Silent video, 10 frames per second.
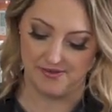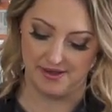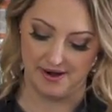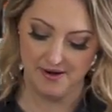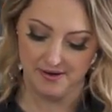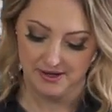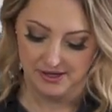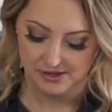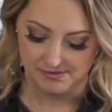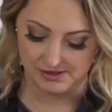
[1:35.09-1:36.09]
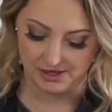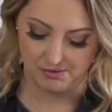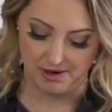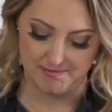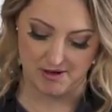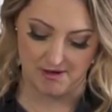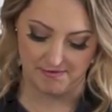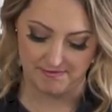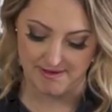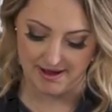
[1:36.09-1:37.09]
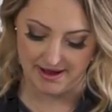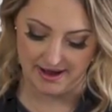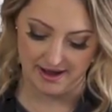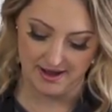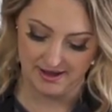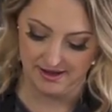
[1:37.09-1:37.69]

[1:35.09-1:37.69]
on there. So I'm just going to wipe off my